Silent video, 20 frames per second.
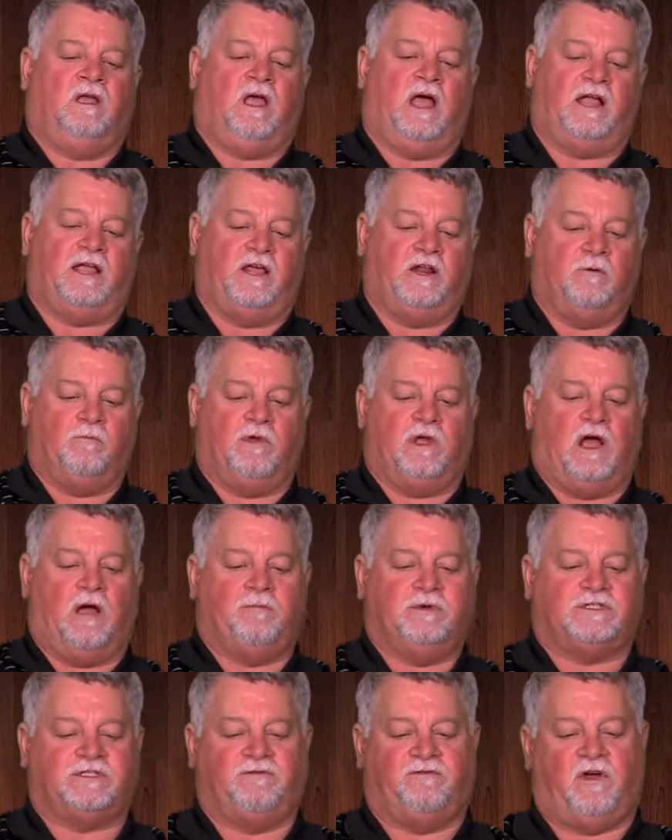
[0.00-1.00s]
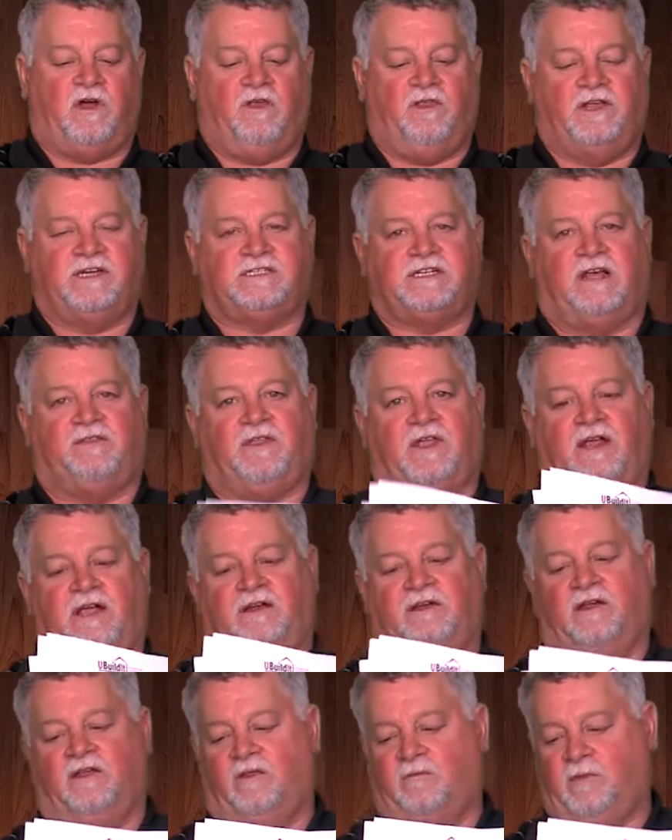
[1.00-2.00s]
I get them copies of all this at the
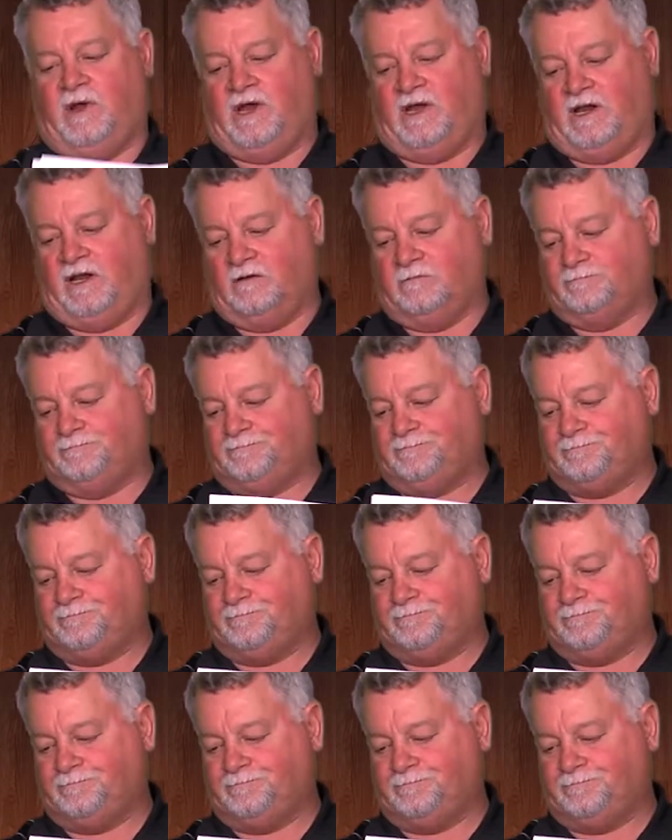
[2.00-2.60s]
end of the meeting.